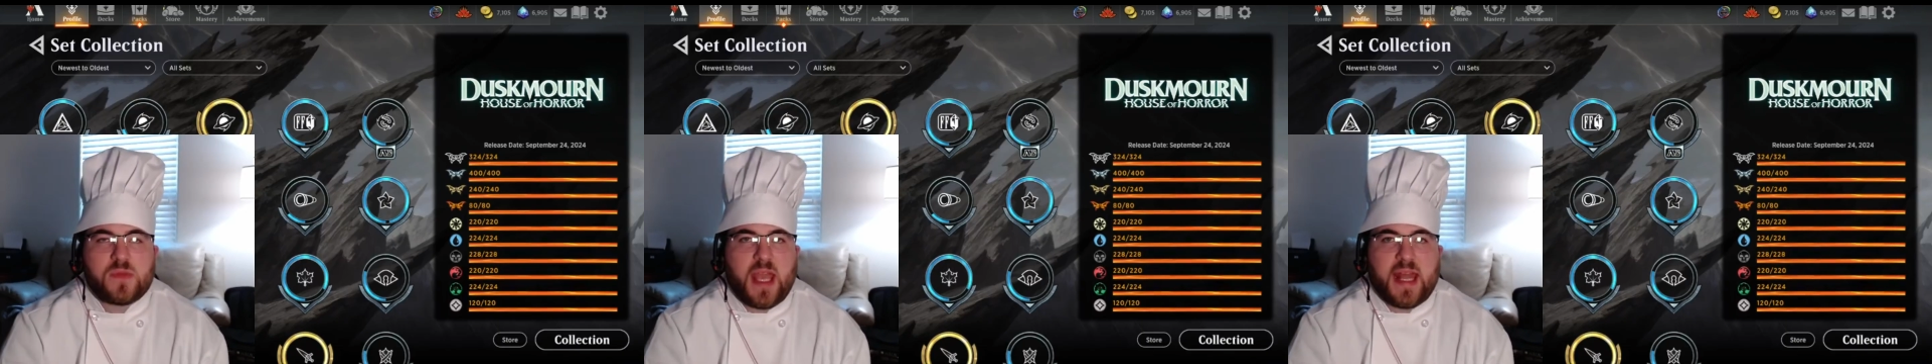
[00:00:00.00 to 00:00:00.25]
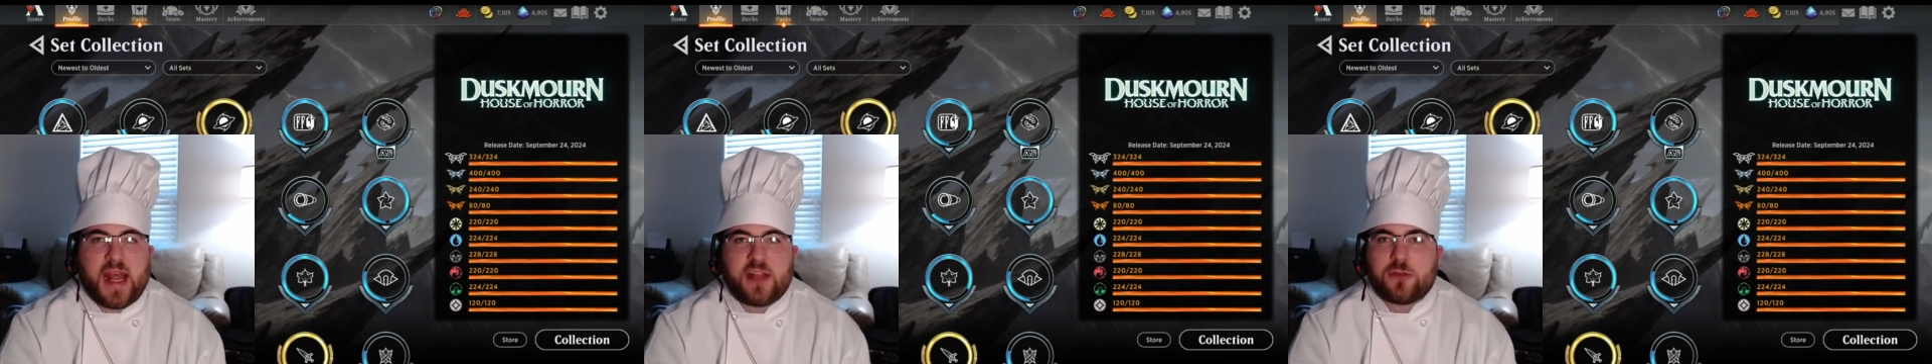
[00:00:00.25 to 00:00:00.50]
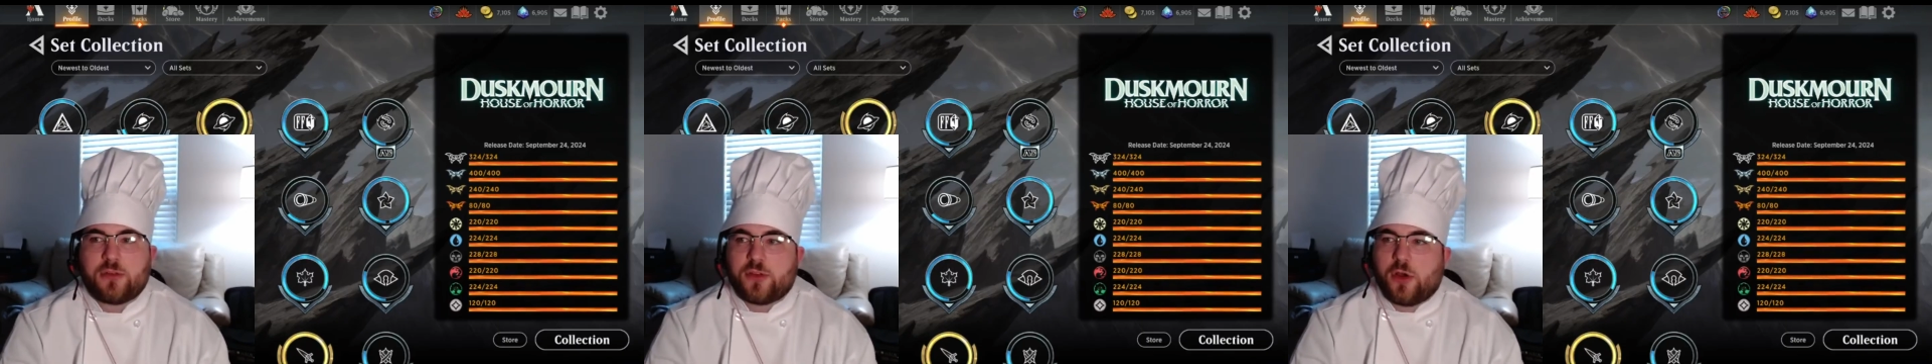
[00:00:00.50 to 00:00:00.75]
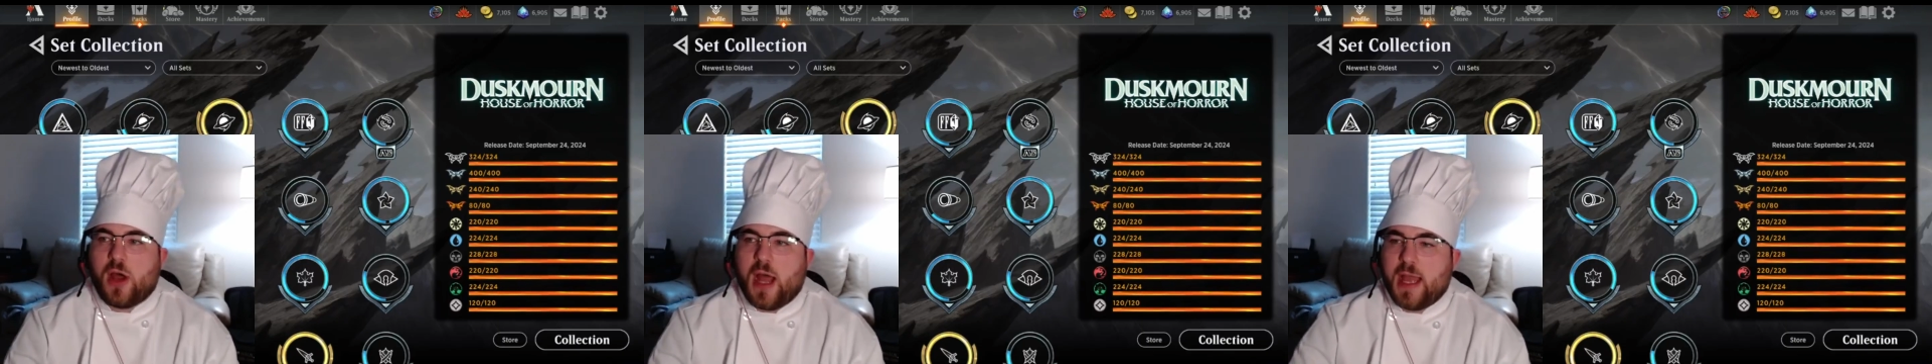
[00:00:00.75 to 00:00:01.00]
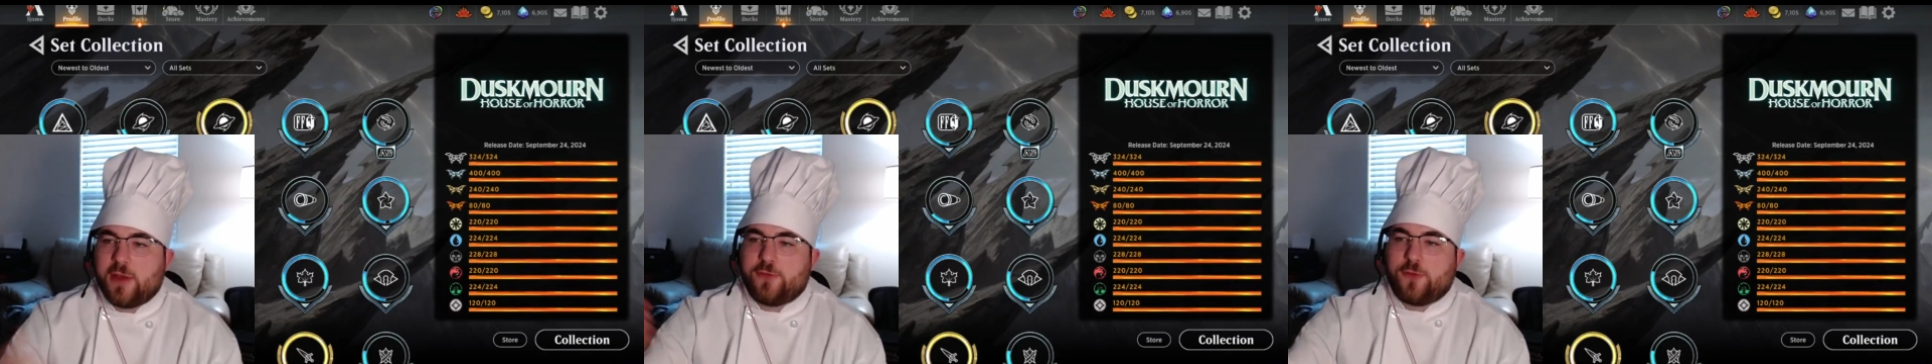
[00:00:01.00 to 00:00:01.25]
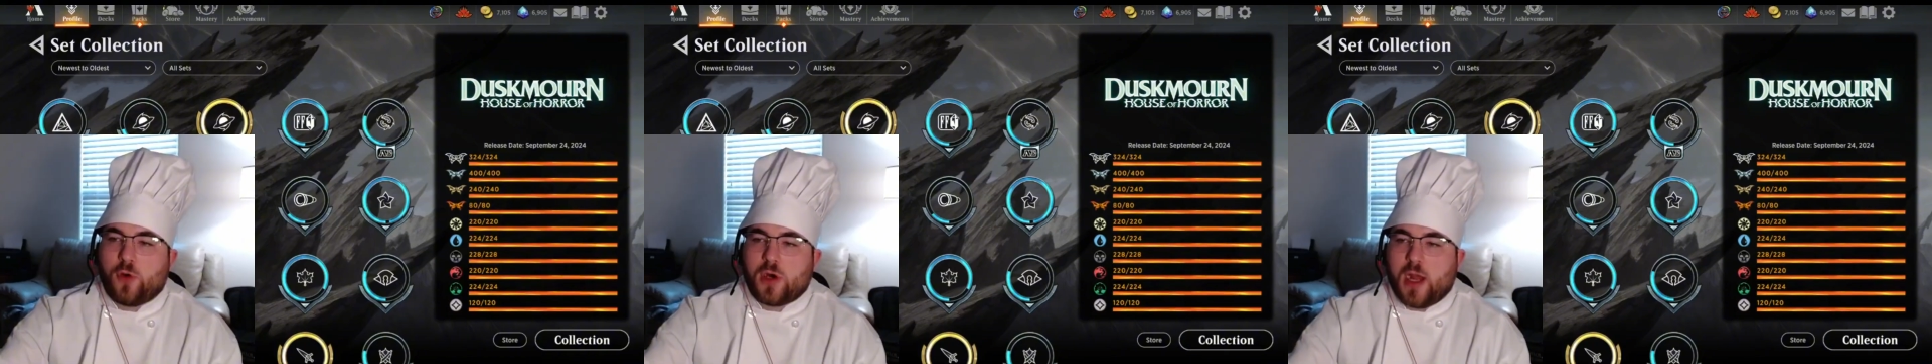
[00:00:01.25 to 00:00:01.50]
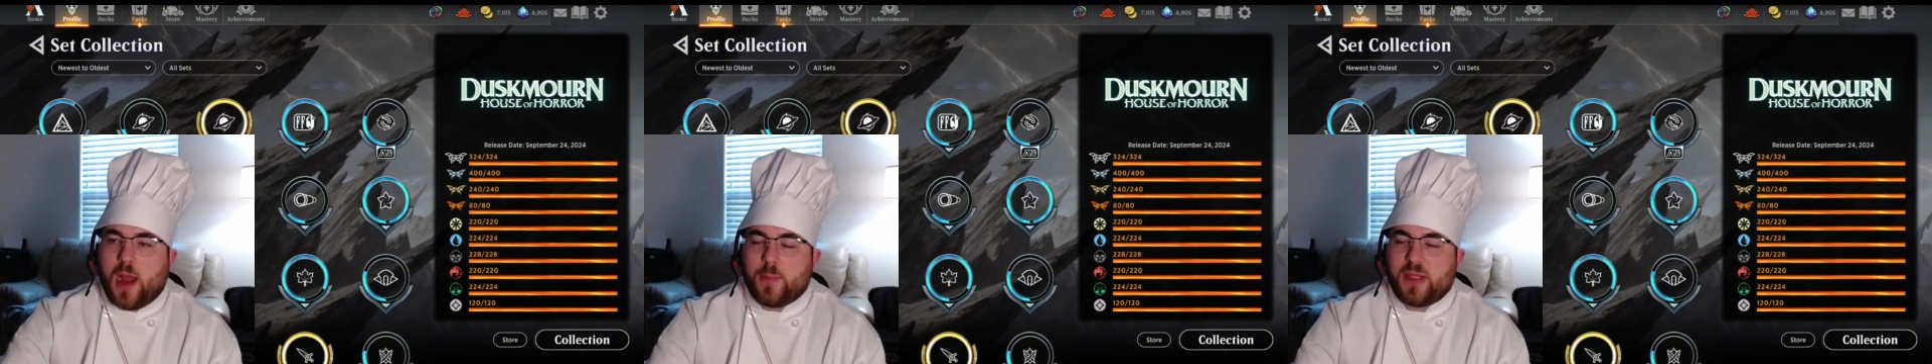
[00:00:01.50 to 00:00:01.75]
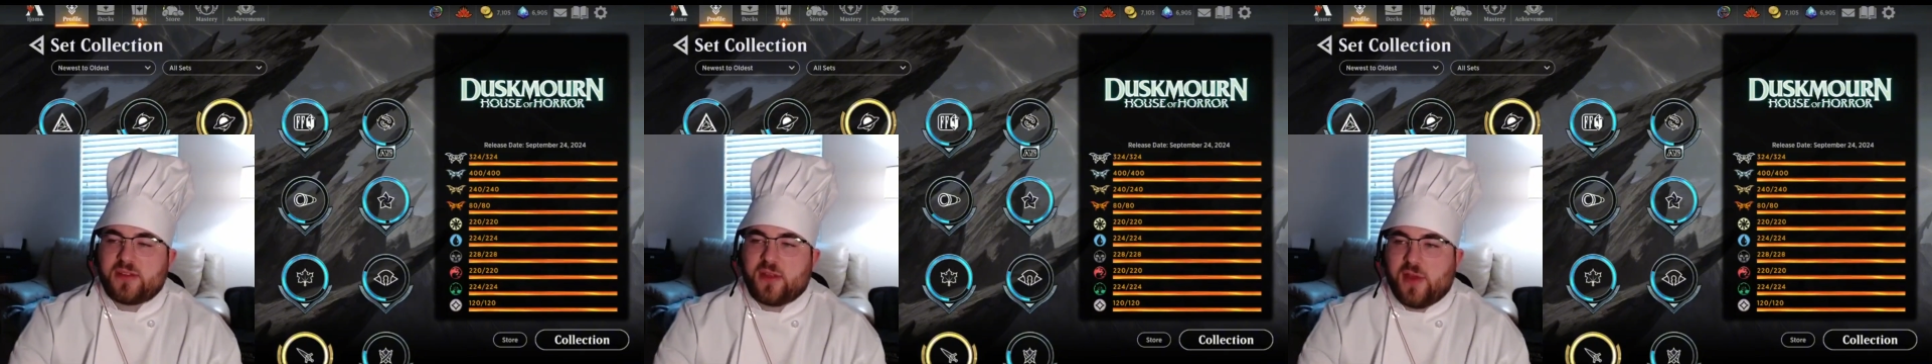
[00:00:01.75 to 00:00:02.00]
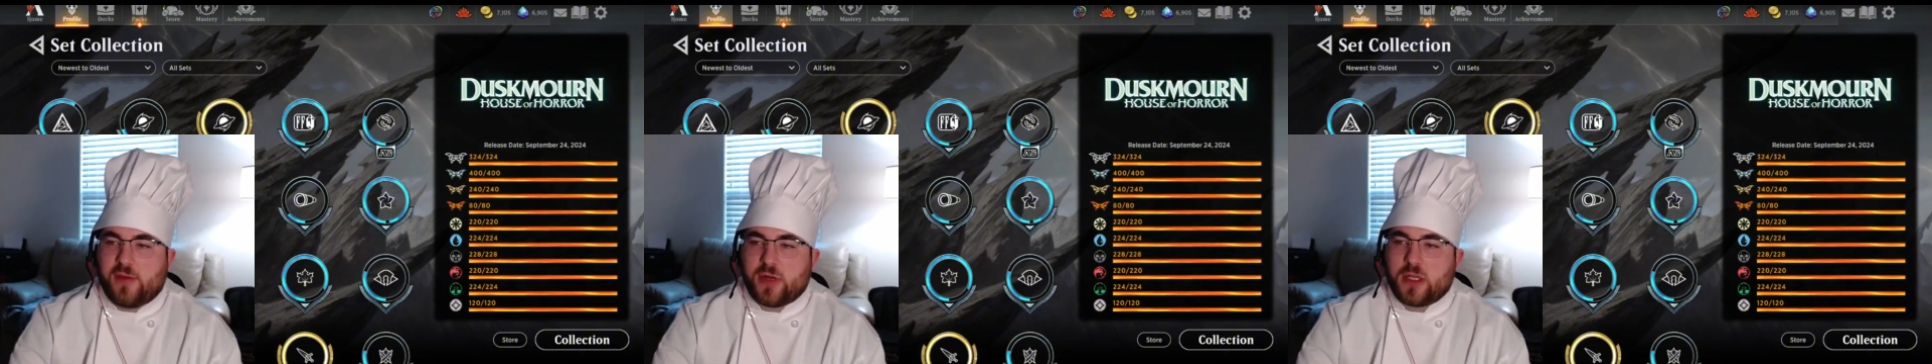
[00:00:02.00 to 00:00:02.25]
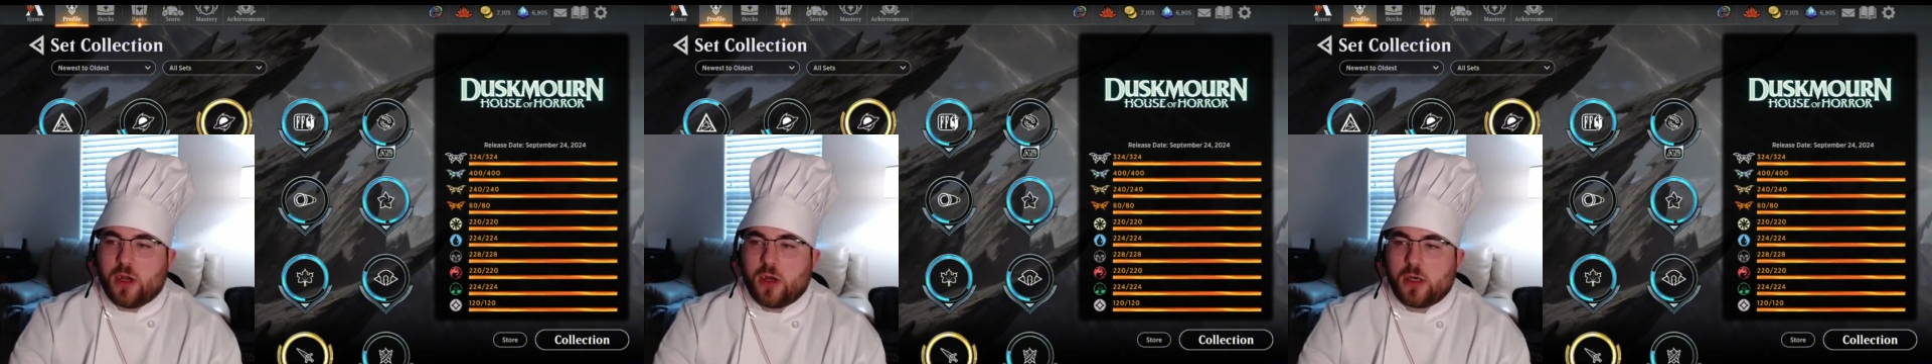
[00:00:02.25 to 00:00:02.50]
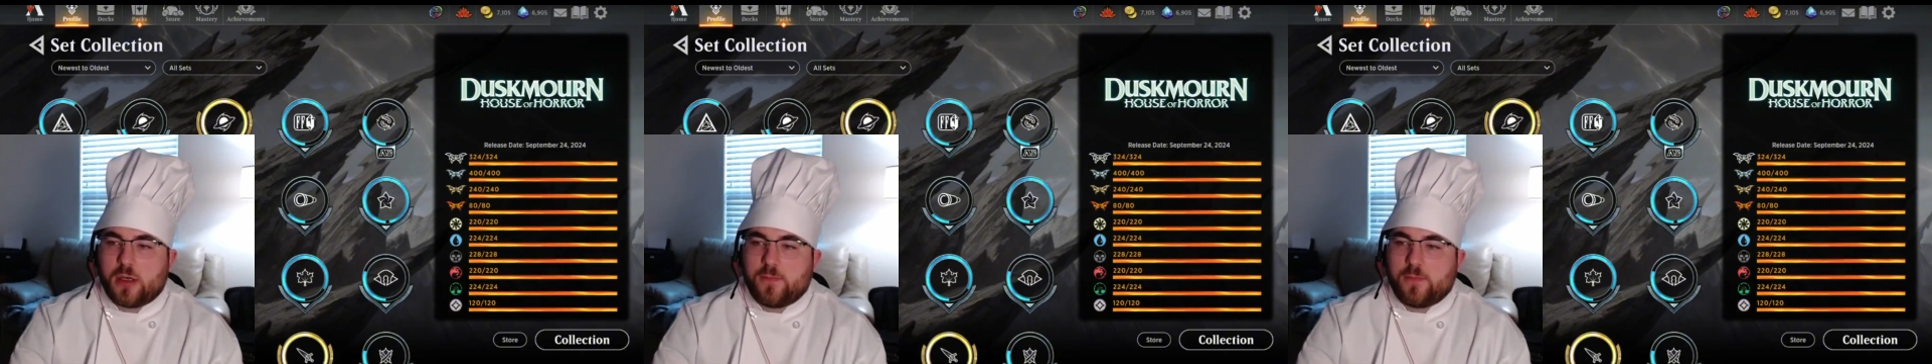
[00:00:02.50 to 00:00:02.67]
and as a result, I have 4 copies of every card.